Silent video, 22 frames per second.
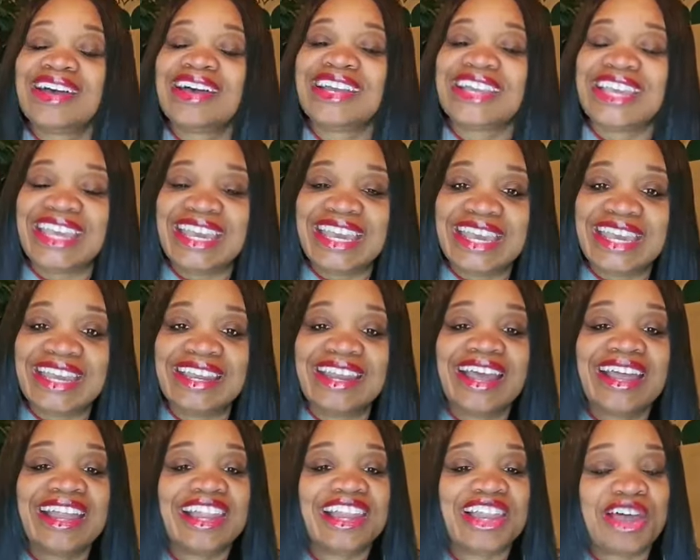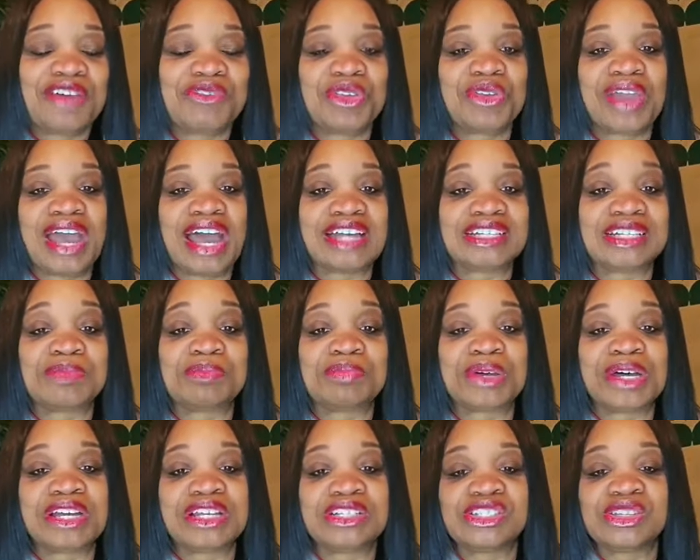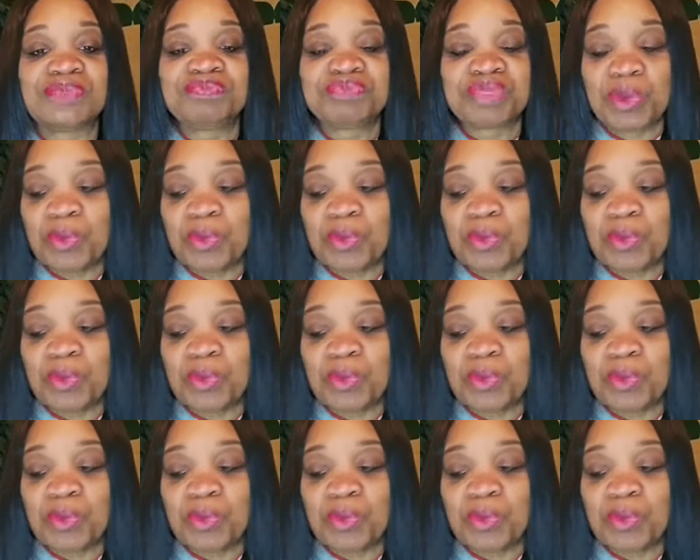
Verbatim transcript: Again, love you guys a bunch.